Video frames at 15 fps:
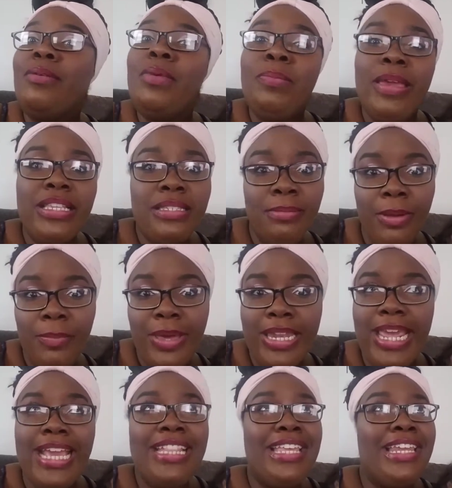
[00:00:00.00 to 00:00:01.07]
and let me make some more
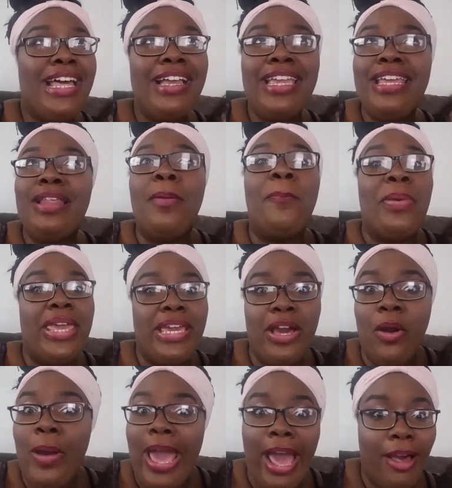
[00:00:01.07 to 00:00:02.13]
money and then I get a
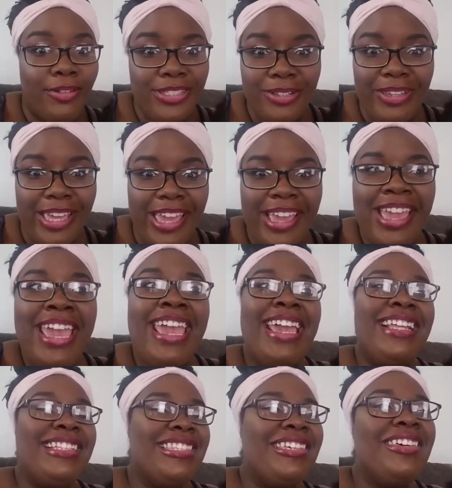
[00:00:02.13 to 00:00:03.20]
big old house, okay?
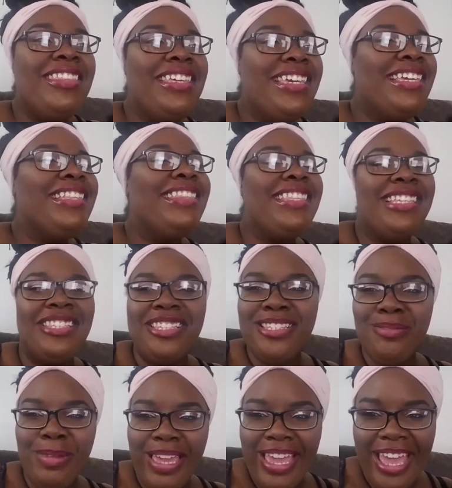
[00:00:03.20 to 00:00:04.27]
Until then, this
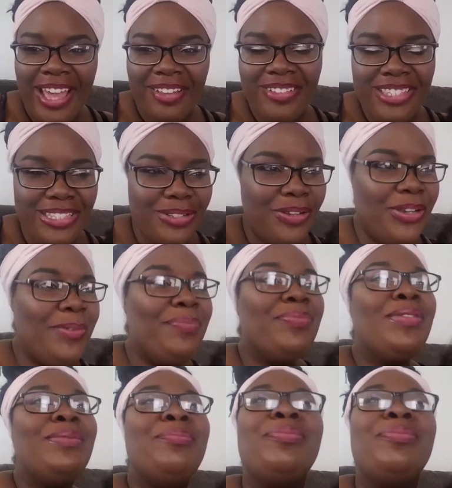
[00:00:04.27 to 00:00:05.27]
is my house tour.